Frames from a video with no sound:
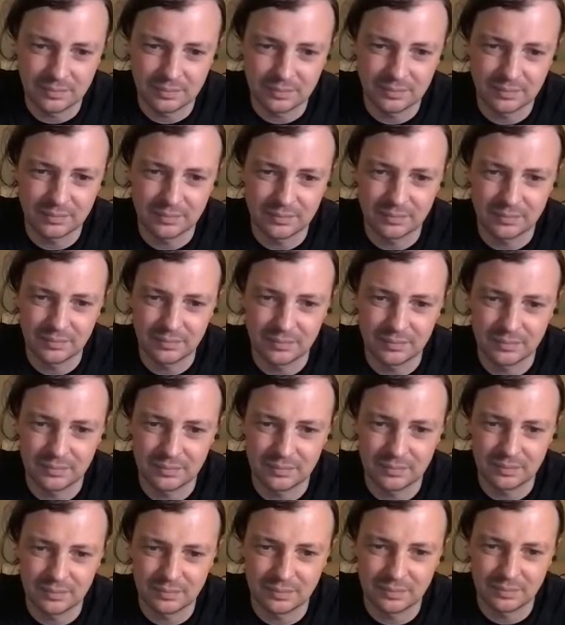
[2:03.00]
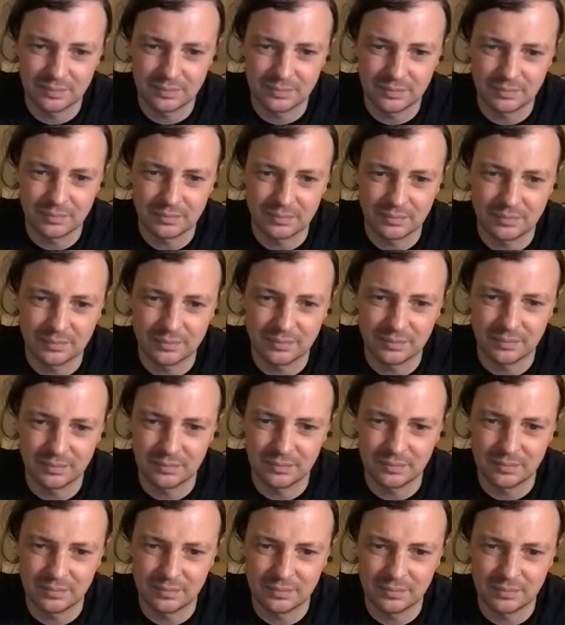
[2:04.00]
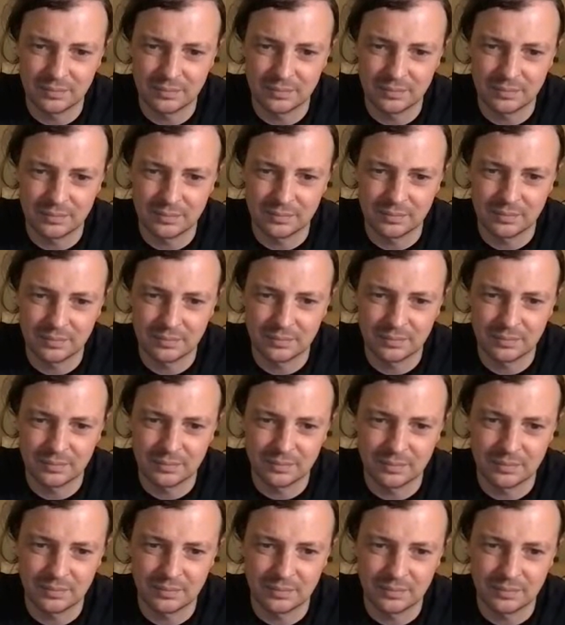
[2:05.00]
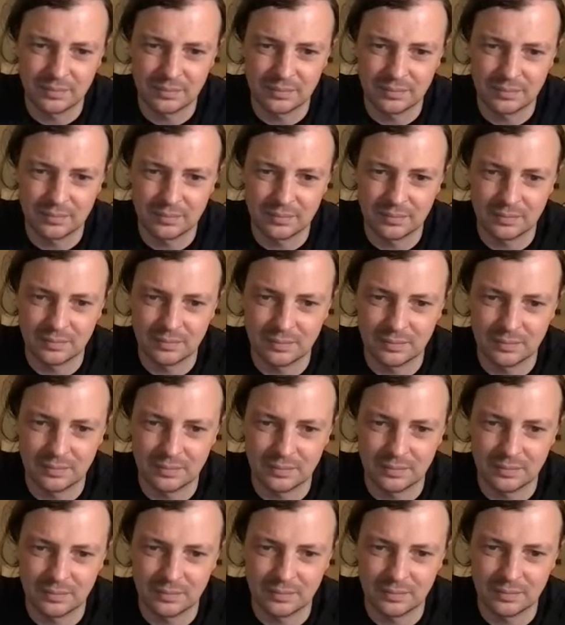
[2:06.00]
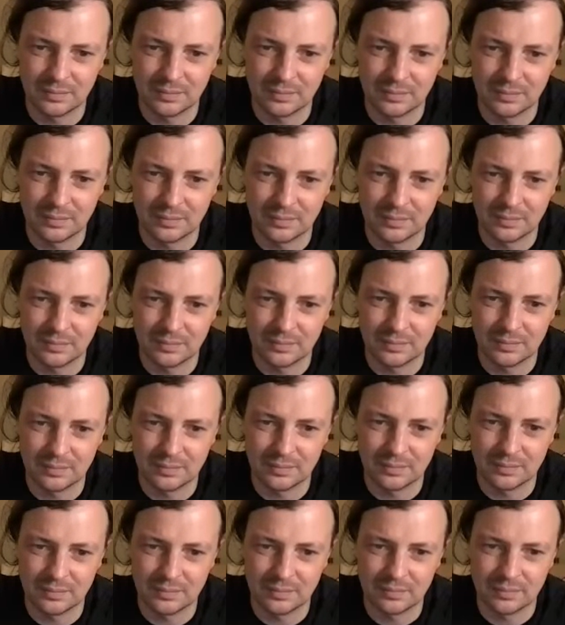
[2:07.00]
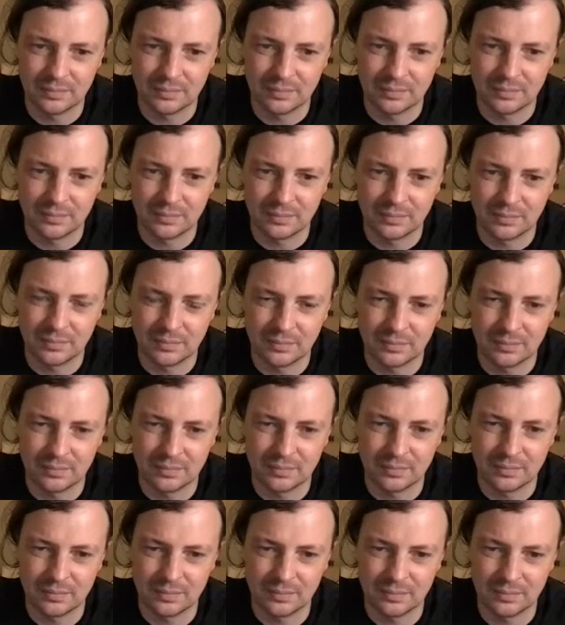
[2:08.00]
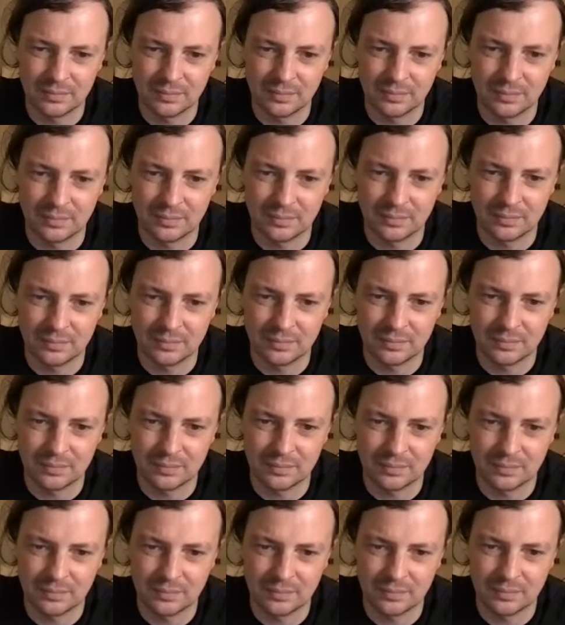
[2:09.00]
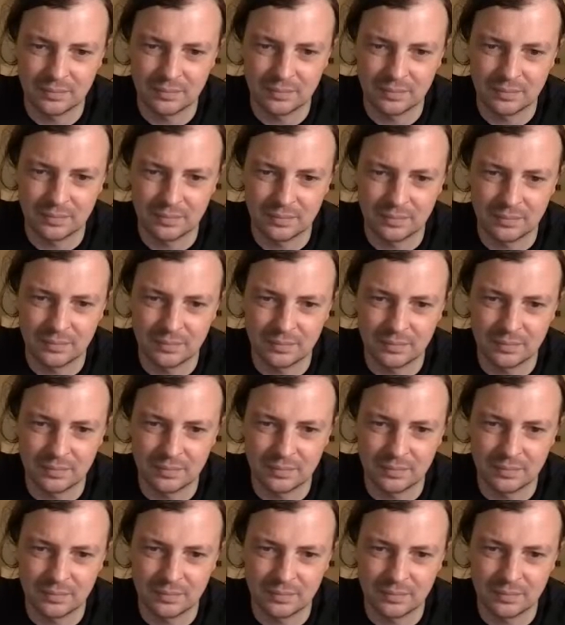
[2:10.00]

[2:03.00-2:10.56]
(silent)